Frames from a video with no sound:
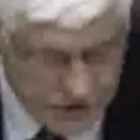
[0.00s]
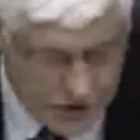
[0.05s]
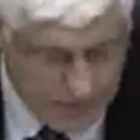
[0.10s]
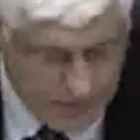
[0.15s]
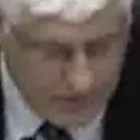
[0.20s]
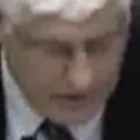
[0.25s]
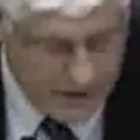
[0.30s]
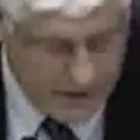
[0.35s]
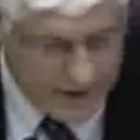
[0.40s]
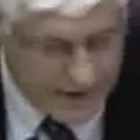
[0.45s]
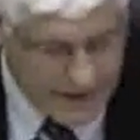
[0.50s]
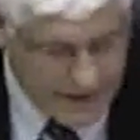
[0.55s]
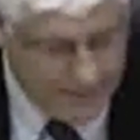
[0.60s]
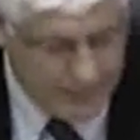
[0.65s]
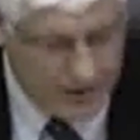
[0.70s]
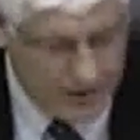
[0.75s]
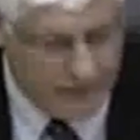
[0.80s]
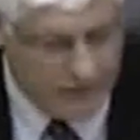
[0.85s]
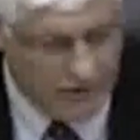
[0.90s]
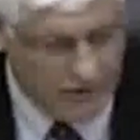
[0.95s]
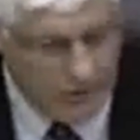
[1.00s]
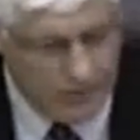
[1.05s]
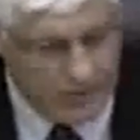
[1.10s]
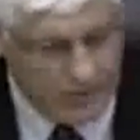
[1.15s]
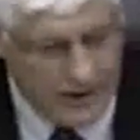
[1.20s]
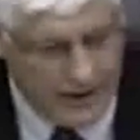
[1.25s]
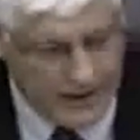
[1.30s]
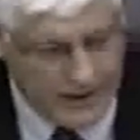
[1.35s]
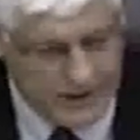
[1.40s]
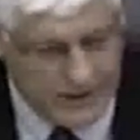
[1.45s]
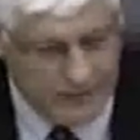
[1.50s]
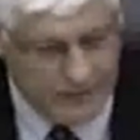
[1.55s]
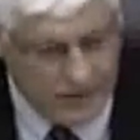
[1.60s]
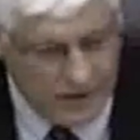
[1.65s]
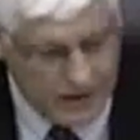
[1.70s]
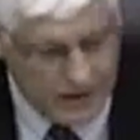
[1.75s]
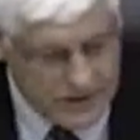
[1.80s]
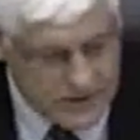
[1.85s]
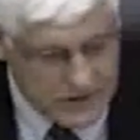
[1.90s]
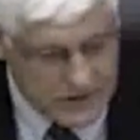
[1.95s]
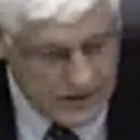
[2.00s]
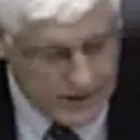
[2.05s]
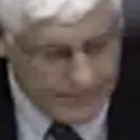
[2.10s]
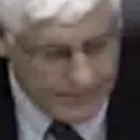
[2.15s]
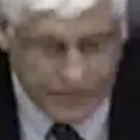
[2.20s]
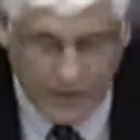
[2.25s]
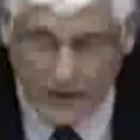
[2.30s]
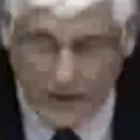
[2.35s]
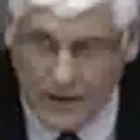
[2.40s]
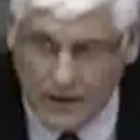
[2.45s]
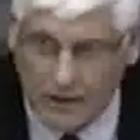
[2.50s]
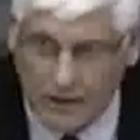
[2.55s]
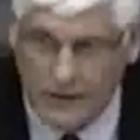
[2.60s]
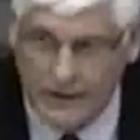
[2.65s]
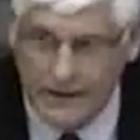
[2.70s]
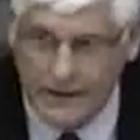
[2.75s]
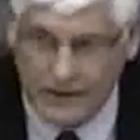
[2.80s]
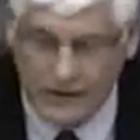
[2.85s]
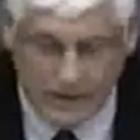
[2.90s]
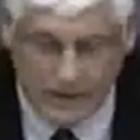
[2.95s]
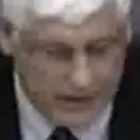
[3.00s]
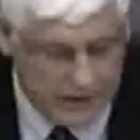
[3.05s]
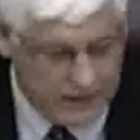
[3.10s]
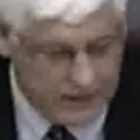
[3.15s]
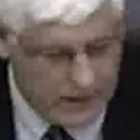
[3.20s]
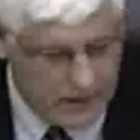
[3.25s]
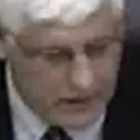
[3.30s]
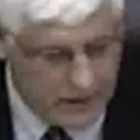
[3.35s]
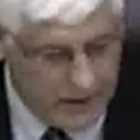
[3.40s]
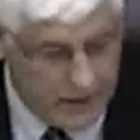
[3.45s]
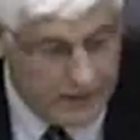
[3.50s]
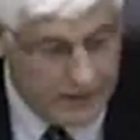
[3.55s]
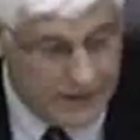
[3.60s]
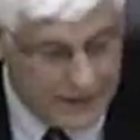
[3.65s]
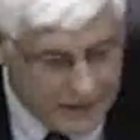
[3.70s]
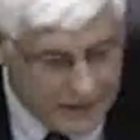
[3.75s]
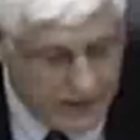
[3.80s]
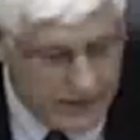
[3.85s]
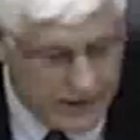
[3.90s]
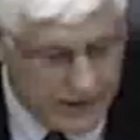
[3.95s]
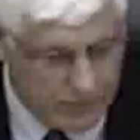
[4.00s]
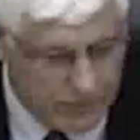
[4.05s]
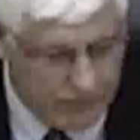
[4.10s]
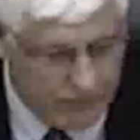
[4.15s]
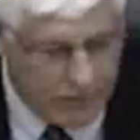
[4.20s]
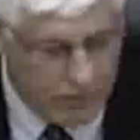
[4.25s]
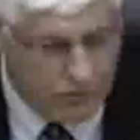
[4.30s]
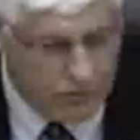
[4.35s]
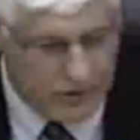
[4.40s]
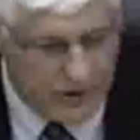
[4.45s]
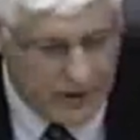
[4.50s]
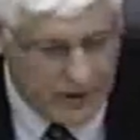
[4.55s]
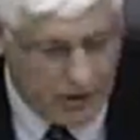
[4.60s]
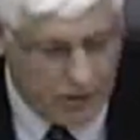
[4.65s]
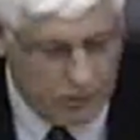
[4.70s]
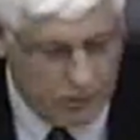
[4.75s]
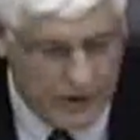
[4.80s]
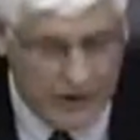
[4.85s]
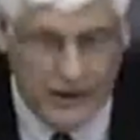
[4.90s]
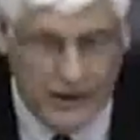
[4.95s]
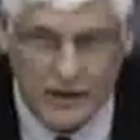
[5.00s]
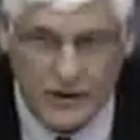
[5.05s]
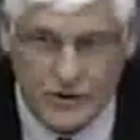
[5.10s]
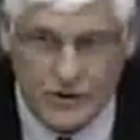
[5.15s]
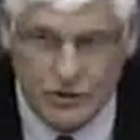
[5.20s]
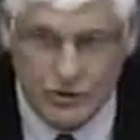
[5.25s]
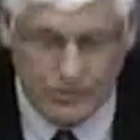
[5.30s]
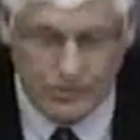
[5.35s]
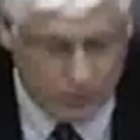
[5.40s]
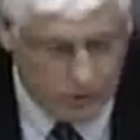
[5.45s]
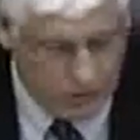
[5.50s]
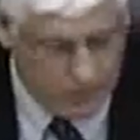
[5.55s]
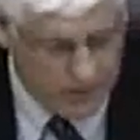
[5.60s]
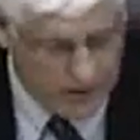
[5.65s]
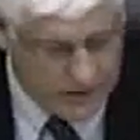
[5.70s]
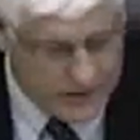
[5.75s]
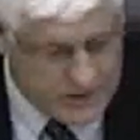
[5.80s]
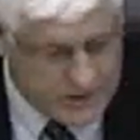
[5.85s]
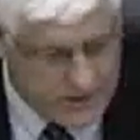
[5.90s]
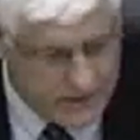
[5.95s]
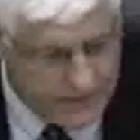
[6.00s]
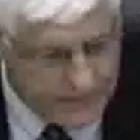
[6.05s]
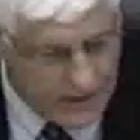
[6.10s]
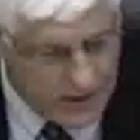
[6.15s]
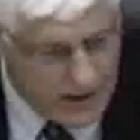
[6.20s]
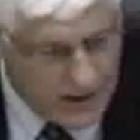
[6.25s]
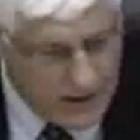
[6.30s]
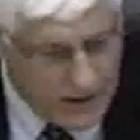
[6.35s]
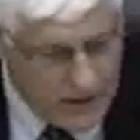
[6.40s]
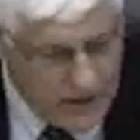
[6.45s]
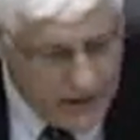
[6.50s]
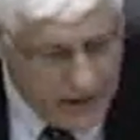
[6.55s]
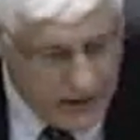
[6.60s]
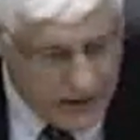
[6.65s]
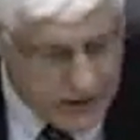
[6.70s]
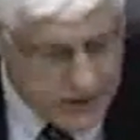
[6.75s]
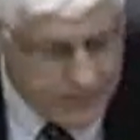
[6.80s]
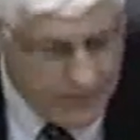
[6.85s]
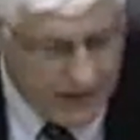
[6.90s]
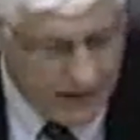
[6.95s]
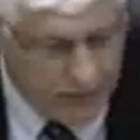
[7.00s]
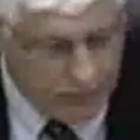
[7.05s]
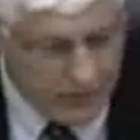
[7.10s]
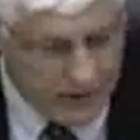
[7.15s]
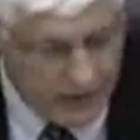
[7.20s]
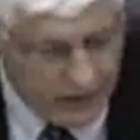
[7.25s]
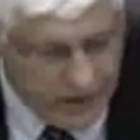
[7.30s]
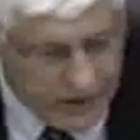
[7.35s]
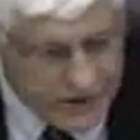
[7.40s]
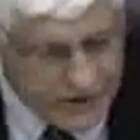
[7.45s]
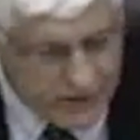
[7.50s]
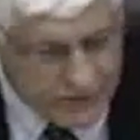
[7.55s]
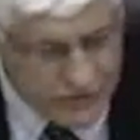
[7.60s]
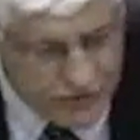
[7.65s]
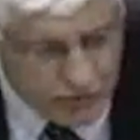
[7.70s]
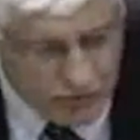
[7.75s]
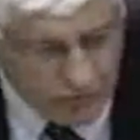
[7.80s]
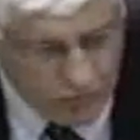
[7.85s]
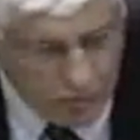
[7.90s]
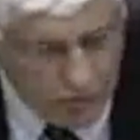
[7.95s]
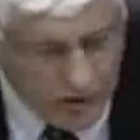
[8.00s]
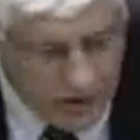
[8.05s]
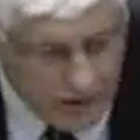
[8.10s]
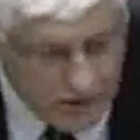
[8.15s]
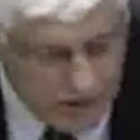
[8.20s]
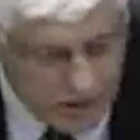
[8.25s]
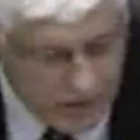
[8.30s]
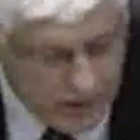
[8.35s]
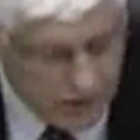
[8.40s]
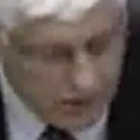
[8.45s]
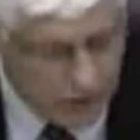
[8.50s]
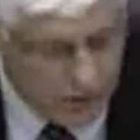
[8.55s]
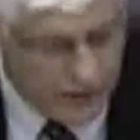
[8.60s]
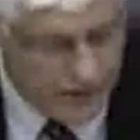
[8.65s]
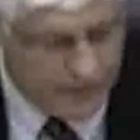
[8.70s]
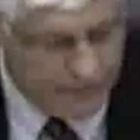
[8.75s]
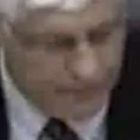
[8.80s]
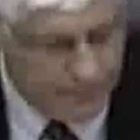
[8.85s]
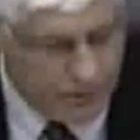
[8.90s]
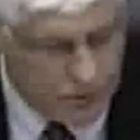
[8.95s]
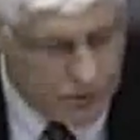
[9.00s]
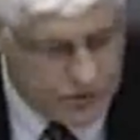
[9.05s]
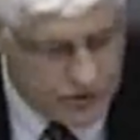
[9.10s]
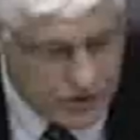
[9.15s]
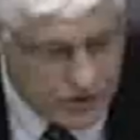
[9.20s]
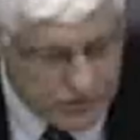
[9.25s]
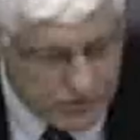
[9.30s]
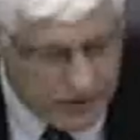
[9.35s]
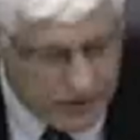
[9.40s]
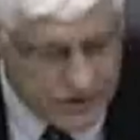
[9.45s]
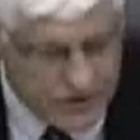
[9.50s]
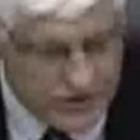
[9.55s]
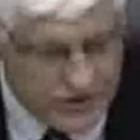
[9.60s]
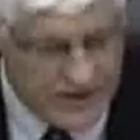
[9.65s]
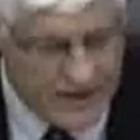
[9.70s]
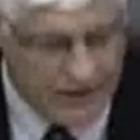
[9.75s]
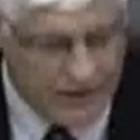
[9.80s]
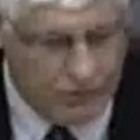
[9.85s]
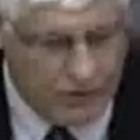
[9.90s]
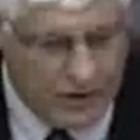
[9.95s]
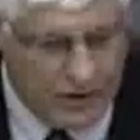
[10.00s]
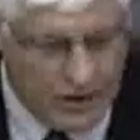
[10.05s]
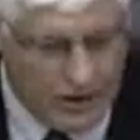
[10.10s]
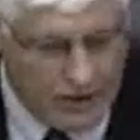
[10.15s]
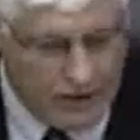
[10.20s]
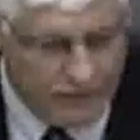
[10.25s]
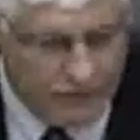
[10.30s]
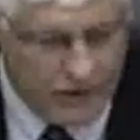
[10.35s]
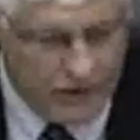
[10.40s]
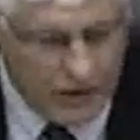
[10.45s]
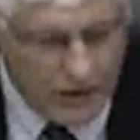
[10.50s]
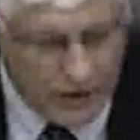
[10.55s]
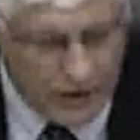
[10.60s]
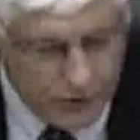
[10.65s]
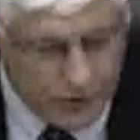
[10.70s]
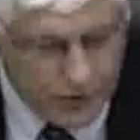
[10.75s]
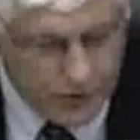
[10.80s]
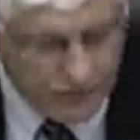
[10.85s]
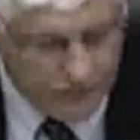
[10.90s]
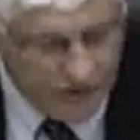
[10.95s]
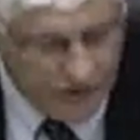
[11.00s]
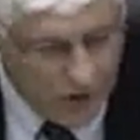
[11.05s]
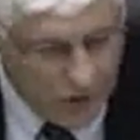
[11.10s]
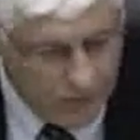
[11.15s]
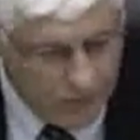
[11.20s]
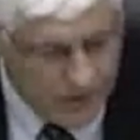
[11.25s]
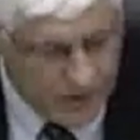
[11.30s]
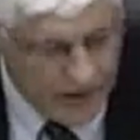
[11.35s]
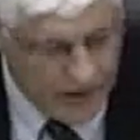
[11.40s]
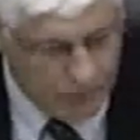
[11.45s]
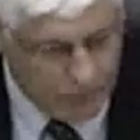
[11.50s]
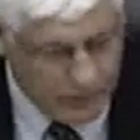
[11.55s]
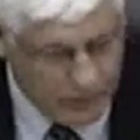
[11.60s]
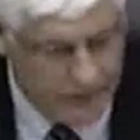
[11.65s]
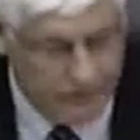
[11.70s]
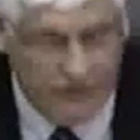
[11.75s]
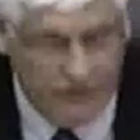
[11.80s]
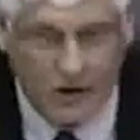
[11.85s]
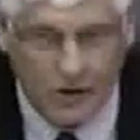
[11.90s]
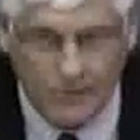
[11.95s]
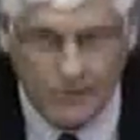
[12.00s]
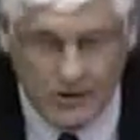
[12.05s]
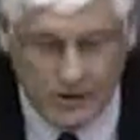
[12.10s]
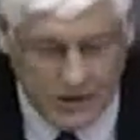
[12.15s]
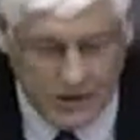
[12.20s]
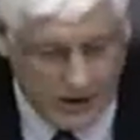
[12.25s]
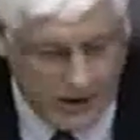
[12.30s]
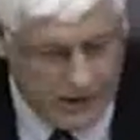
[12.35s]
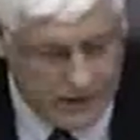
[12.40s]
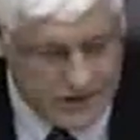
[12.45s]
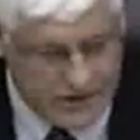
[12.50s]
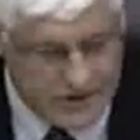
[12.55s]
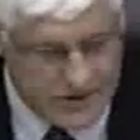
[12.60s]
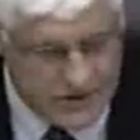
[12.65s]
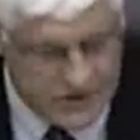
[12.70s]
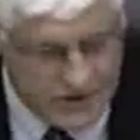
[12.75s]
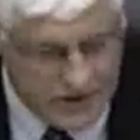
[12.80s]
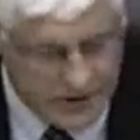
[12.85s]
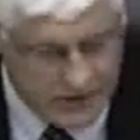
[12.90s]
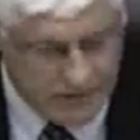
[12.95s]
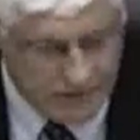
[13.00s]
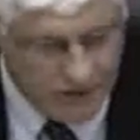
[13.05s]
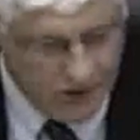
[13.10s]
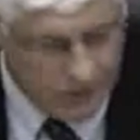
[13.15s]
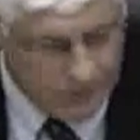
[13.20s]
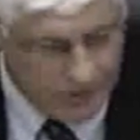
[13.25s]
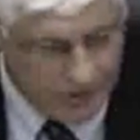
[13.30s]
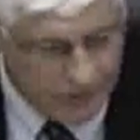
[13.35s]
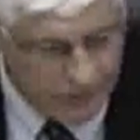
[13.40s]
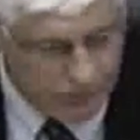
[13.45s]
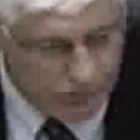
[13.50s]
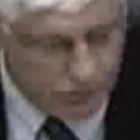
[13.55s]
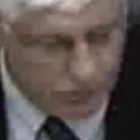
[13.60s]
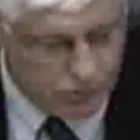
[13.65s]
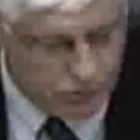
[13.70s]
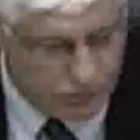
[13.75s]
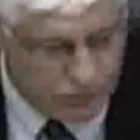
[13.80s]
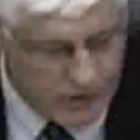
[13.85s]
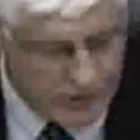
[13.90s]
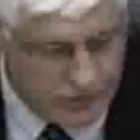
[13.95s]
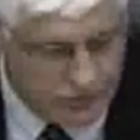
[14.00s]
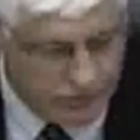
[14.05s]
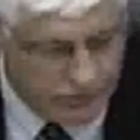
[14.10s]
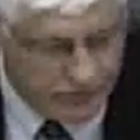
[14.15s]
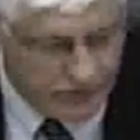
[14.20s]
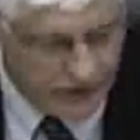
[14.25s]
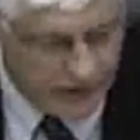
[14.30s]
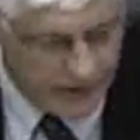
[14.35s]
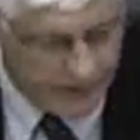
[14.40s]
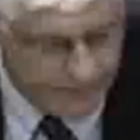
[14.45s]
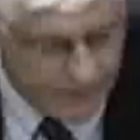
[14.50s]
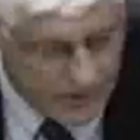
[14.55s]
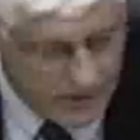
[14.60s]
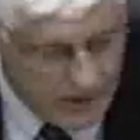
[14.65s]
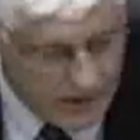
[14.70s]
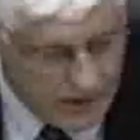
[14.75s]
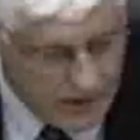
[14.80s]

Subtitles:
legitimate economic development activities, illegally revoke already issued permits, expand regulation of stormwater, including post-construction site runoff, new development and redevelopment, and existing development through retrofitting,